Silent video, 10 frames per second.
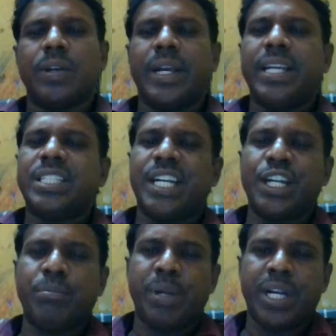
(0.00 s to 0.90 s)
is
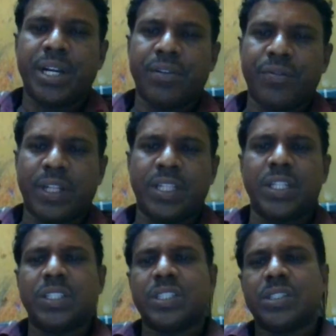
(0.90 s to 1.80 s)
independent of
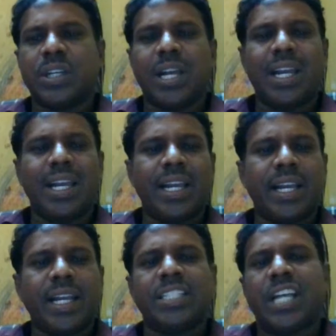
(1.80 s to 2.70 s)
others,
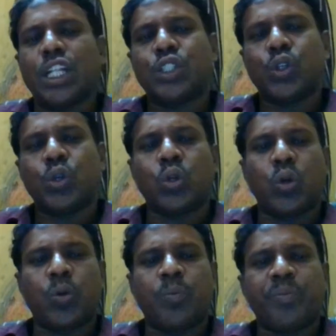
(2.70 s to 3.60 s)
is
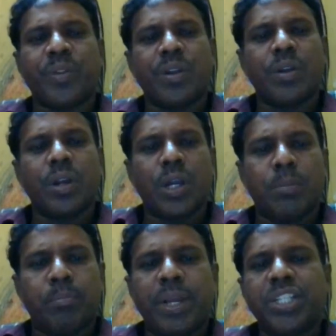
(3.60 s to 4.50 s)
also
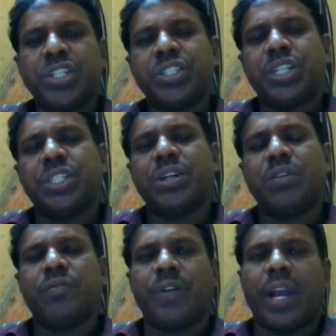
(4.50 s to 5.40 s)
best judge
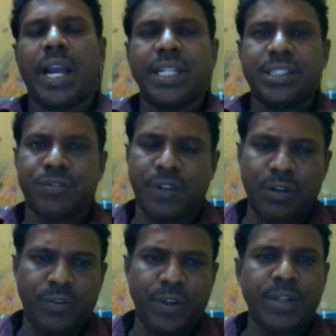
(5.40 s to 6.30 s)
of his
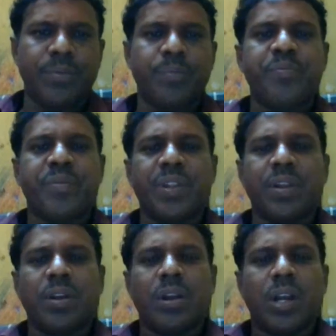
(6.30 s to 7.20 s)
welfare,
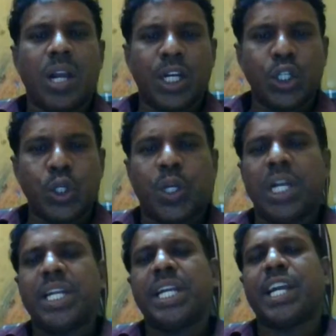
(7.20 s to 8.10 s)
and
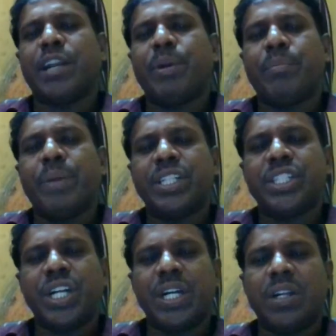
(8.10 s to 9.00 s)
utility can be
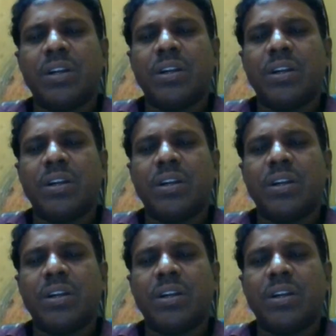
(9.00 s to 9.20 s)
measured